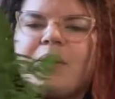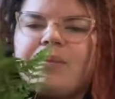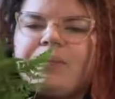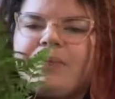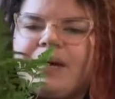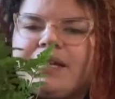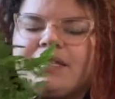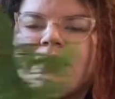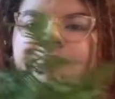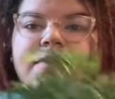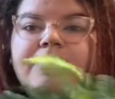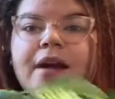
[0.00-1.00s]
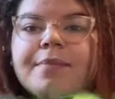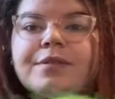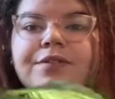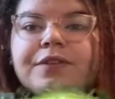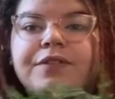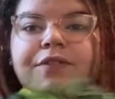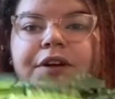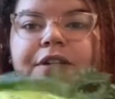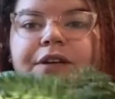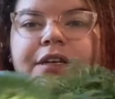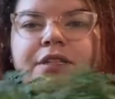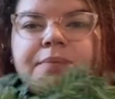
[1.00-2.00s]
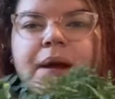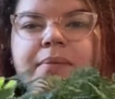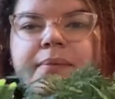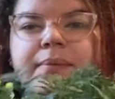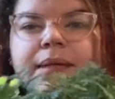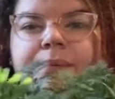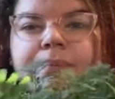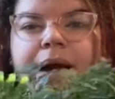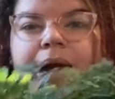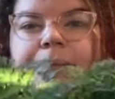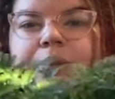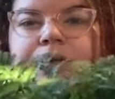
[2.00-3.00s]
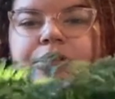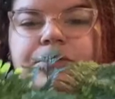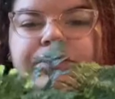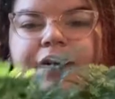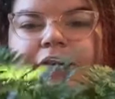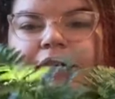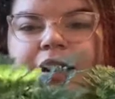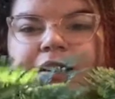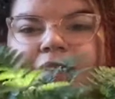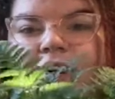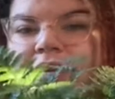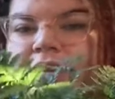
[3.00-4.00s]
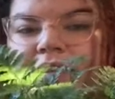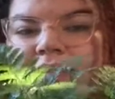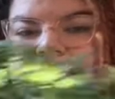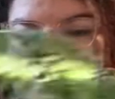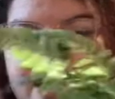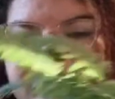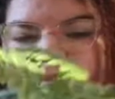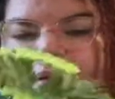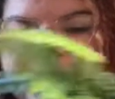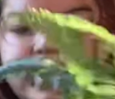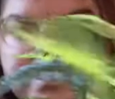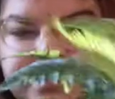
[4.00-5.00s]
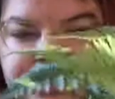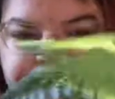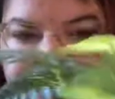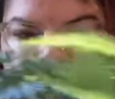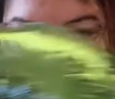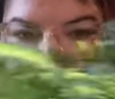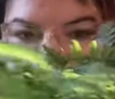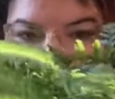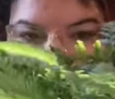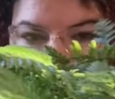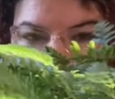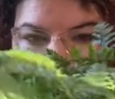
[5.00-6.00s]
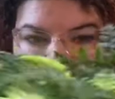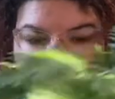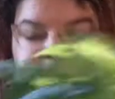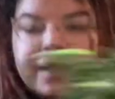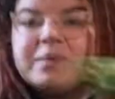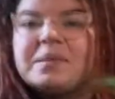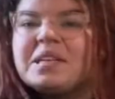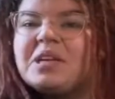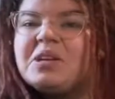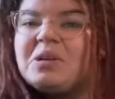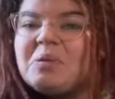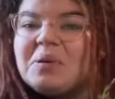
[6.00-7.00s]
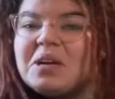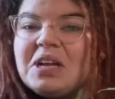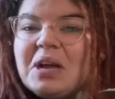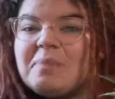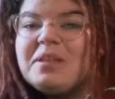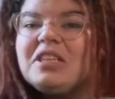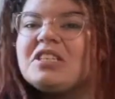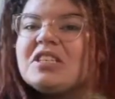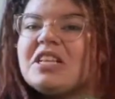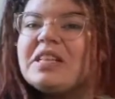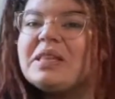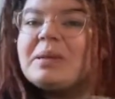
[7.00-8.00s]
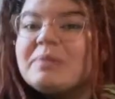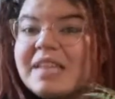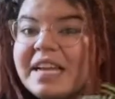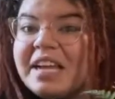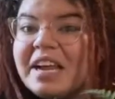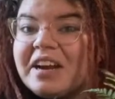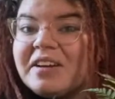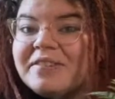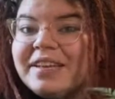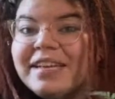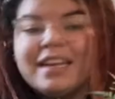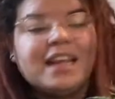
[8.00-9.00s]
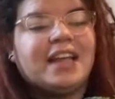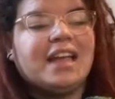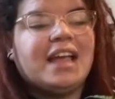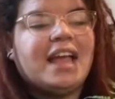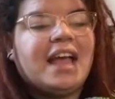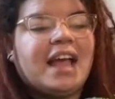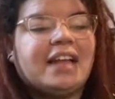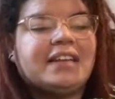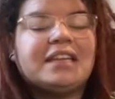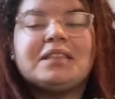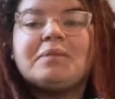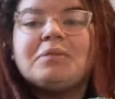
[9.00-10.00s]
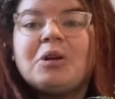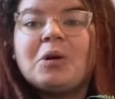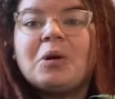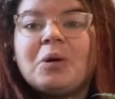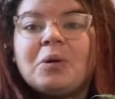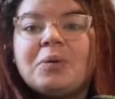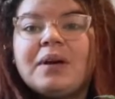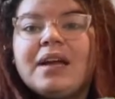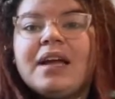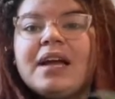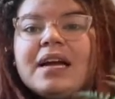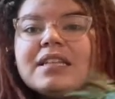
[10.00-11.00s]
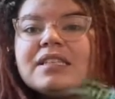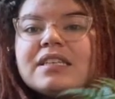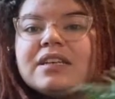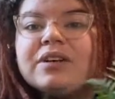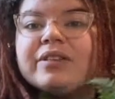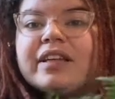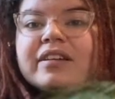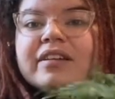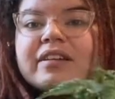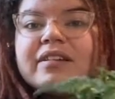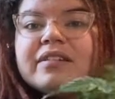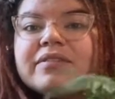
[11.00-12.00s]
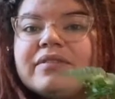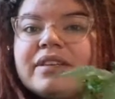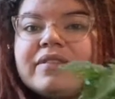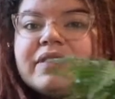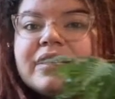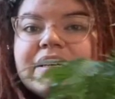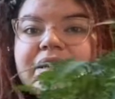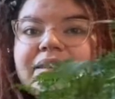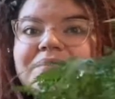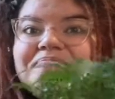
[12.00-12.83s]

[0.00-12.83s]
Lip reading: But my rabbit's foot fern is probably my personal favorite out of all of these. I've been looking at this fern for the longest time, but I was like, you know what? I'm gonna just let them take care of it. and let them grow until they look really, really good.